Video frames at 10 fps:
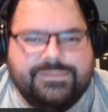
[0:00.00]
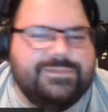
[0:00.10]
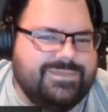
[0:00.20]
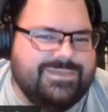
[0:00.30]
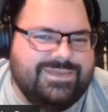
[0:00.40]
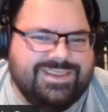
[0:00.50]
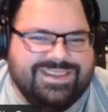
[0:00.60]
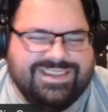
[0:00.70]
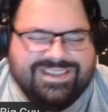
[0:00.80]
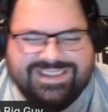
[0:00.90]

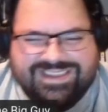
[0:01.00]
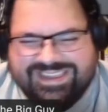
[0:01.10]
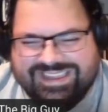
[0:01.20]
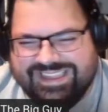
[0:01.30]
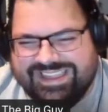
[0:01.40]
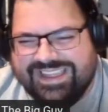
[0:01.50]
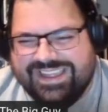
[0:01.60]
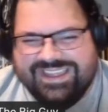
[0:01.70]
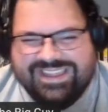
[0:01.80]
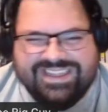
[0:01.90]

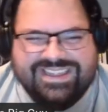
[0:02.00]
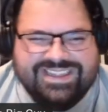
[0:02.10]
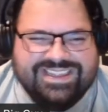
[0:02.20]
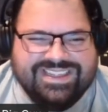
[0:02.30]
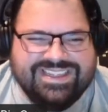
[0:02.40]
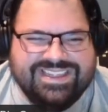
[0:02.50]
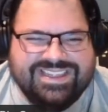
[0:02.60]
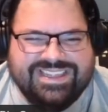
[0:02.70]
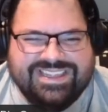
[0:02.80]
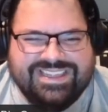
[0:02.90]

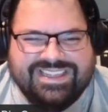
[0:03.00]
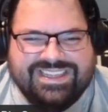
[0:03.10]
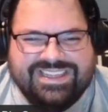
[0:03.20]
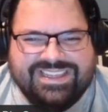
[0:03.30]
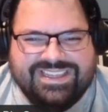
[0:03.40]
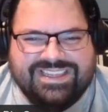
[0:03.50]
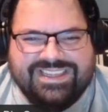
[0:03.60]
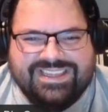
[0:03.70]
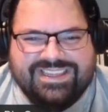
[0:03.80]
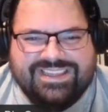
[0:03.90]

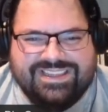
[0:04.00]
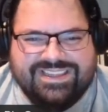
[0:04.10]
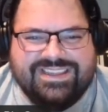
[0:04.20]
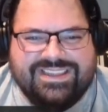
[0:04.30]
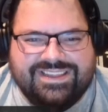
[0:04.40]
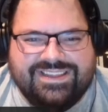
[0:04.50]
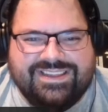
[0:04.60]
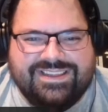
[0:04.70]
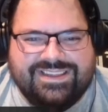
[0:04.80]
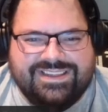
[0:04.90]

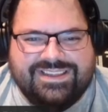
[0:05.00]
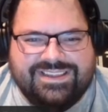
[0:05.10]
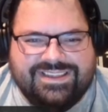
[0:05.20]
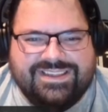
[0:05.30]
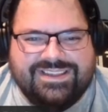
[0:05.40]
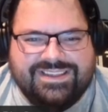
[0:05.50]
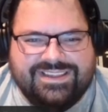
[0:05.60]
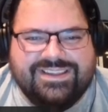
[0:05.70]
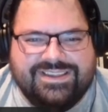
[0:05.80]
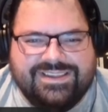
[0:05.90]

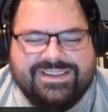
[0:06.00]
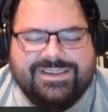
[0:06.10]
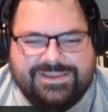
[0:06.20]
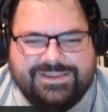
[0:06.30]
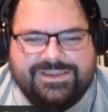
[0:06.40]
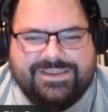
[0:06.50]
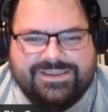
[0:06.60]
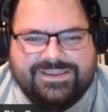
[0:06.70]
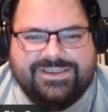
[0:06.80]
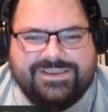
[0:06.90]

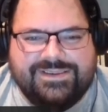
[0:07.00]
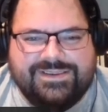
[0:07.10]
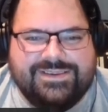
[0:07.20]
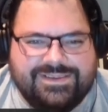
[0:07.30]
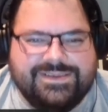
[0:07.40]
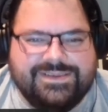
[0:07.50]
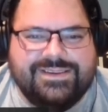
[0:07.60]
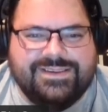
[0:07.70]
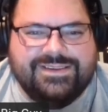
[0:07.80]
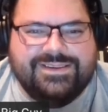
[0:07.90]
This person isn't speaking.